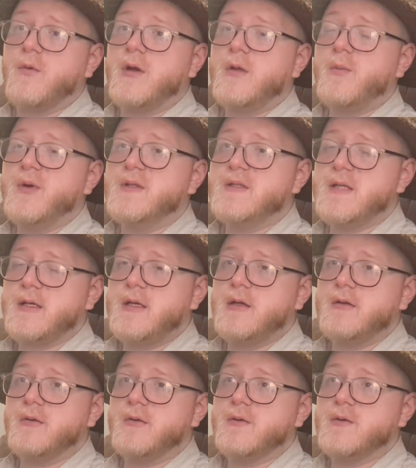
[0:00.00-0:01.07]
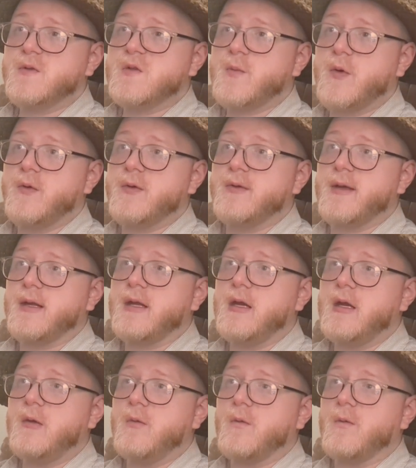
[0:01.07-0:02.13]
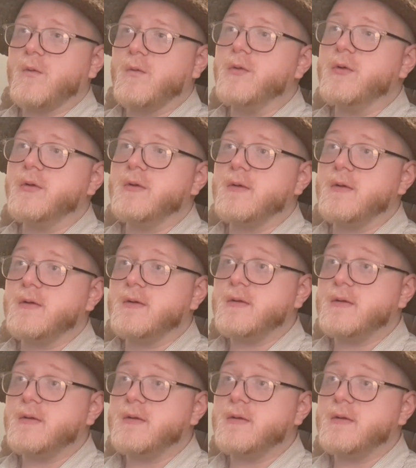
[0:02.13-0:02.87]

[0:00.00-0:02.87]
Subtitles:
One in particular spoke that he was